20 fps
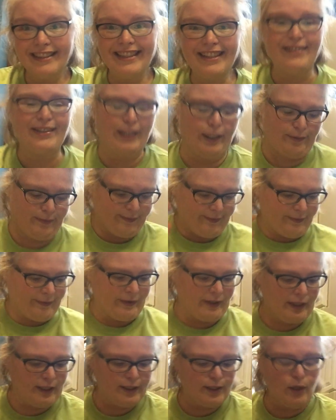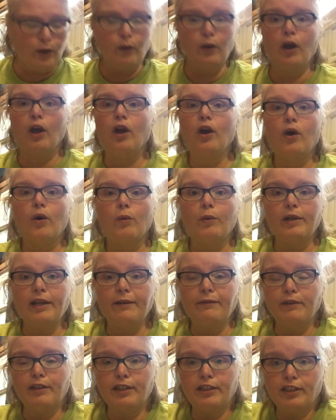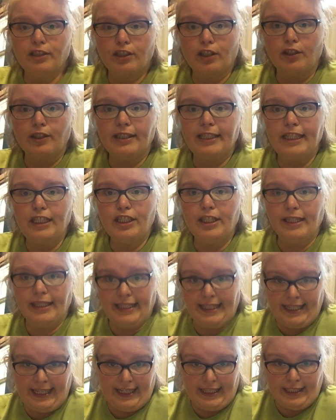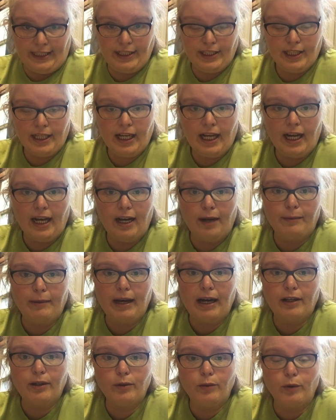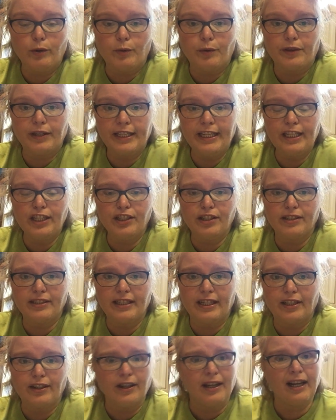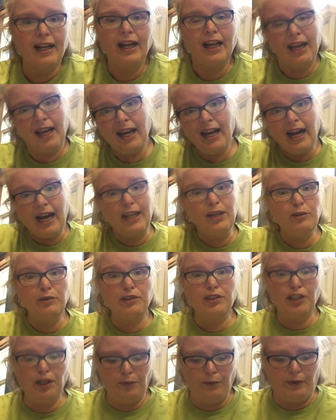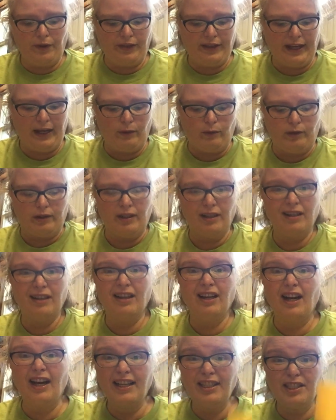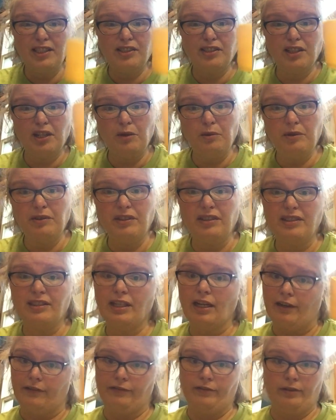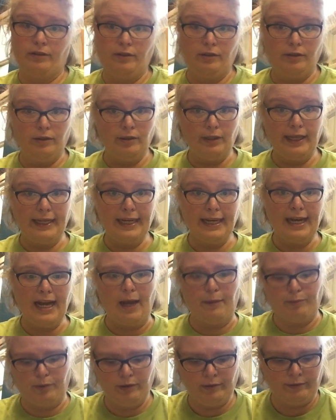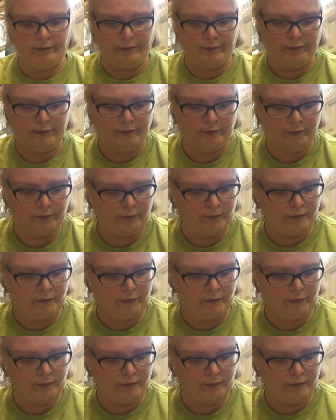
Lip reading: there we go. So when I'm going to start teaching the kids how to work with the kitchen center, I don't start with that one. I just start with the stuff, like a cup,